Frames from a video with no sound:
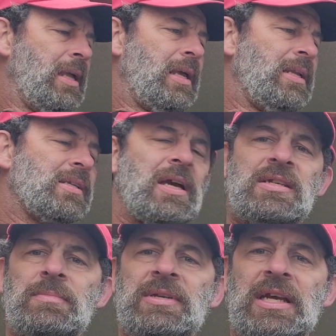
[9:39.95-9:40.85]
and it's got
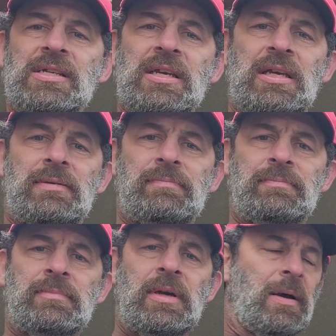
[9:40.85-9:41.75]
some desiccant
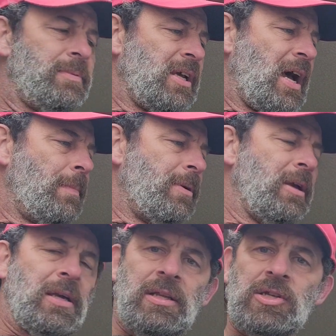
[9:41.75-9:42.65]
up top,
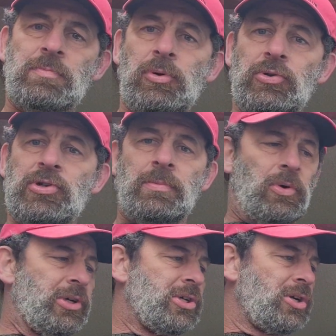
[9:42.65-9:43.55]
and this pulls the
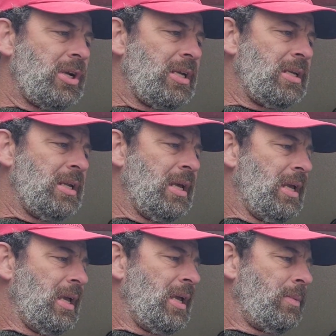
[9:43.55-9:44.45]
moisture in.
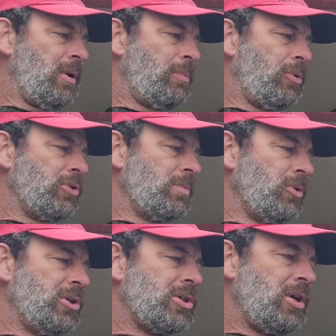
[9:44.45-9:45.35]
And when it pulls the
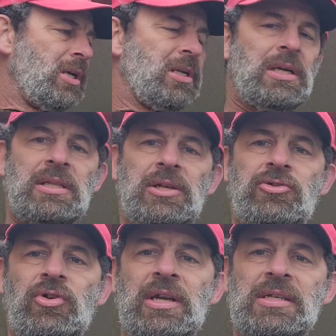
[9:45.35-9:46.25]
moisture in, it then
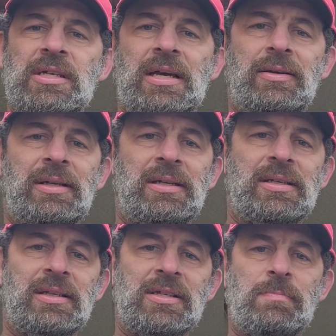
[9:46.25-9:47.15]
drains down
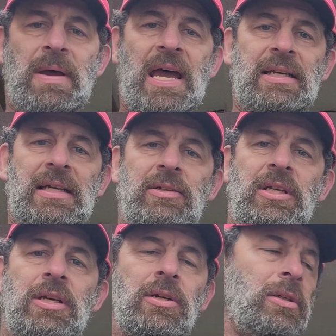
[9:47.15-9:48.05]
into this bag down
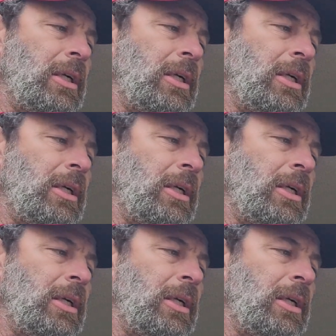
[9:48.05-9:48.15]
here.